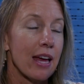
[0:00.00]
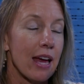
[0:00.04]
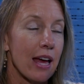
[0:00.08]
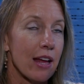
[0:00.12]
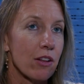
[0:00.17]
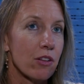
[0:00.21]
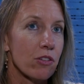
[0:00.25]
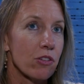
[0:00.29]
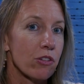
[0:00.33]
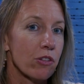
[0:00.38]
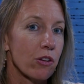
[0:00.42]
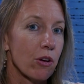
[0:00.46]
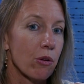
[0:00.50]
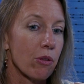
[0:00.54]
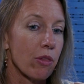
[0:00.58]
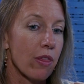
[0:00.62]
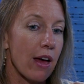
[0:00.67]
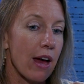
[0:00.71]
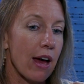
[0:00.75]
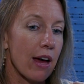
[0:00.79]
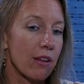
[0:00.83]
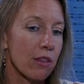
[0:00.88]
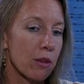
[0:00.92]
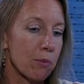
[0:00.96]
And so
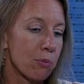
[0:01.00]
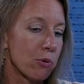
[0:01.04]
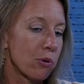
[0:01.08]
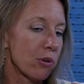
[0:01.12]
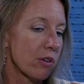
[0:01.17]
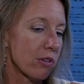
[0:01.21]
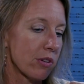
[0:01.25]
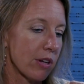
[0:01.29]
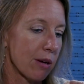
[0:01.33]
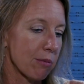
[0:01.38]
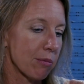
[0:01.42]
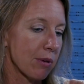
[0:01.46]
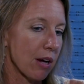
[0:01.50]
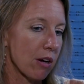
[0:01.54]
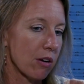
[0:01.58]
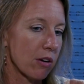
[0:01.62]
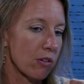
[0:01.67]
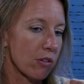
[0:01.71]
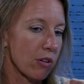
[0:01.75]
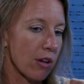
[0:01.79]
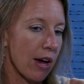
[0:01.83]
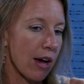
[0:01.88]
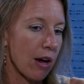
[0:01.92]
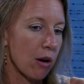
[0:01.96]
that the point-in-time count
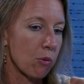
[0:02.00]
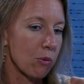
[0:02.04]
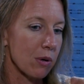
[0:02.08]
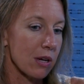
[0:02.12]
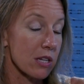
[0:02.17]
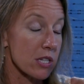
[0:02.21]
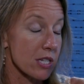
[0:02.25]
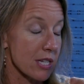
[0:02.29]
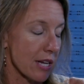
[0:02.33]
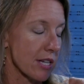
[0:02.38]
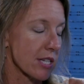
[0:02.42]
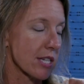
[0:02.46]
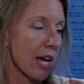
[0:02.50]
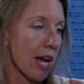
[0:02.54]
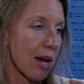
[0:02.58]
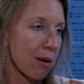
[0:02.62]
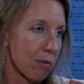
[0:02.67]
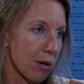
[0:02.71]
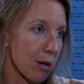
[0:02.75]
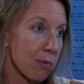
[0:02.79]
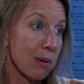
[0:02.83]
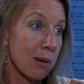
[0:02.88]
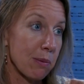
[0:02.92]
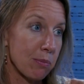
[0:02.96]
is how we assess how
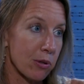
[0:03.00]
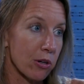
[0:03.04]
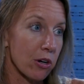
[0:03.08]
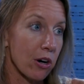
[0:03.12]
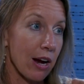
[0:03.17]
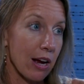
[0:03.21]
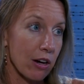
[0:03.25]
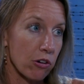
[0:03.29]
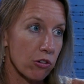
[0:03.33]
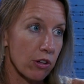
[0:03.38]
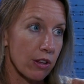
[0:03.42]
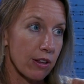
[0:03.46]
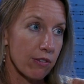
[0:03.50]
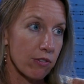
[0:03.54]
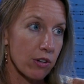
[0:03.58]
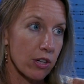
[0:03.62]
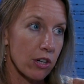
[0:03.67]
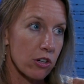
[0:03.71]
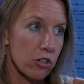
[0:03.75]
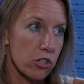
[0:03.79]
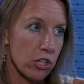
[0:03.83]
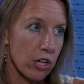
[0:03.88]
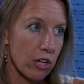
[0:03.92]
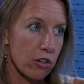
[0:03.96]
many people are actually living
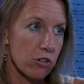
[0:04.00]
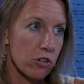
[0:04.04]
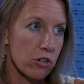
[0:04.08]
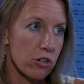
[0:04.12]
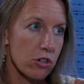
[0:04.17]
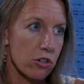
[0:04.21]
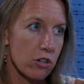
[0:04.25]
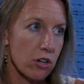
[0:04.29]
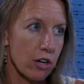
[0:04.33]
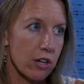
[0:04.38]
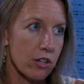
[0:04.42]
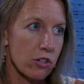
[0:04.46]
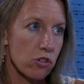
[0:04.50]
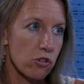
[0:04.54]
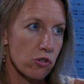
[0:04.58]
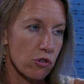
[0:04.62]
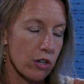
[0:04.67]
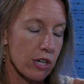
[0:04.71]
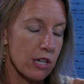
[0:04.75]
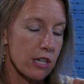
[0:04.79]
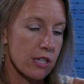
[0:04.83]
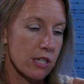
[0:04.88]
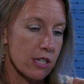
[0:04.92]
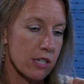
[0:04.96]
unsheltered on
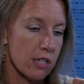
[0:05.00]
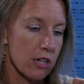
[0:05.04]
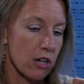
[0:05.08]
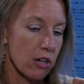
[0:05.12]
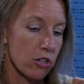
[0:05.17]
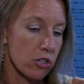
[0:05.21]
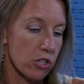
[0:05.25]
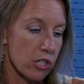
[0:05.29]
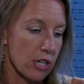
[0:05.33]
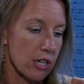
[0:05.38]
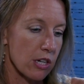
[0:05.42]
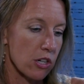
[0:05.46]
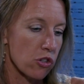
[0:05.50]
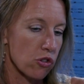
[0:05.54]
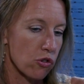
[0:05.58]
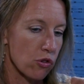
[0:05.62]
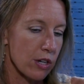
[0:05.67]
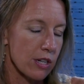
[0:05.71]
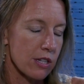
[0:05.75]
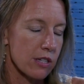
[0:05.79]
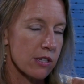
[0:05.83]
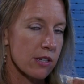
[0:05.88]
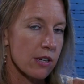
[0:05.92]
streets, our city streets.